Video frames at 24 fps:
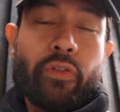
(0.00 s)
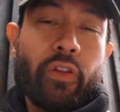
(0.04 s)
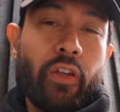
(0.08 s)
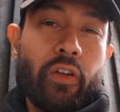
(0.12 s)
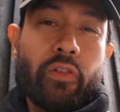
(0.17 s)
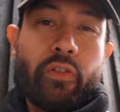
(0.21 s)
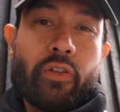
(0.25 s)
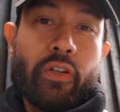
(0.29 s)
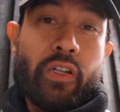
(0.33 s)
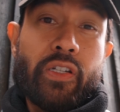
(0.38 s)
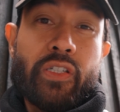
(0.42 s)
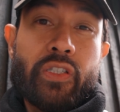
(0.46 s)
The
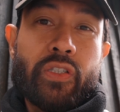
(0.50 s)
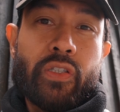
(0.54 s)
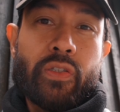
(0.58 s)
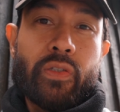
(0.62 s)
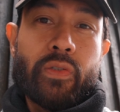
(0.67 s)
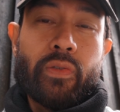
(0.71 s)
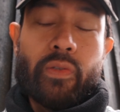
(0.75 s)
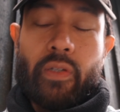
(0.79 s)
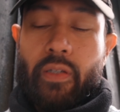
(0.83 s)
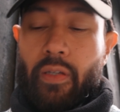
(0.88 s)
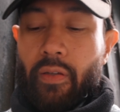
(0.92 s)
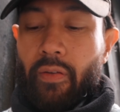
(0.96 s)
other
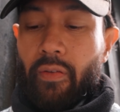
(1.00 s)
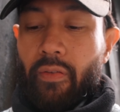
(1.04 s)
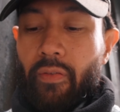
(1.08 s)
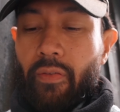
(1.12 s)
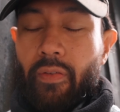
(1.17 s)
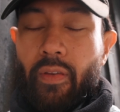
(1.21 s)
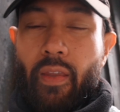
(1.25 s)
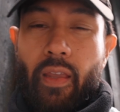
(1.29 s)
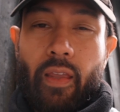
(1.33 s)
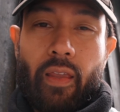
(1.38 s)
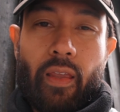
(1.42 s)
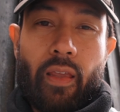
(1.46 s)
issue
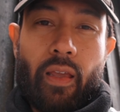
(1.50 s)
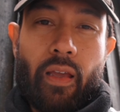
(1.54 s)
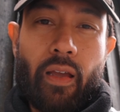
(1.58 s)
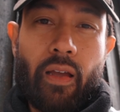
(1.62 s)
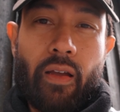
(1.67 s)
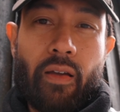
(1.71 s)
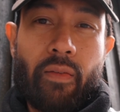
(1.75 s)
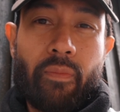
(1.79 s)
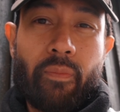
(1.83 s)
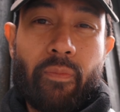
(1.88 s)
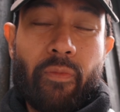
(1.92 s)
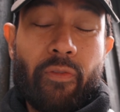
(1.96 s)
is
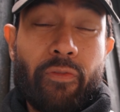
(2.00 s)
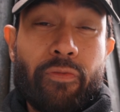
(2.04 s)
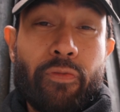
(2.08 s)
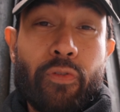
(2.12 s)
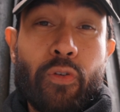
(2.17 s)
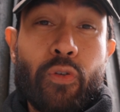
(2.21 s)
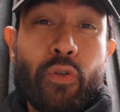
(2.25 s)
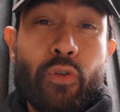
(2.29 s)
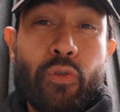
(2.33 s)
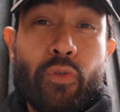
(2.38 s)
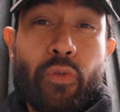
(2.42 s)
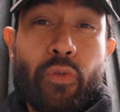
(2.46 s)
um,
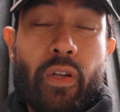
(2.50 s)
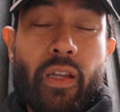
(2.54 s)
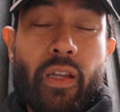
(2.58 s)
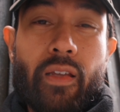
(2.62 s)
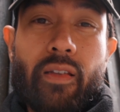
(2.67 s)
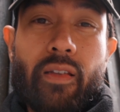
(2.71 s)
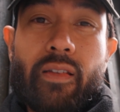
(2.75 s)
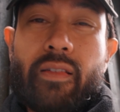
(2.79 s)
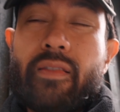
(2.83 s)
food.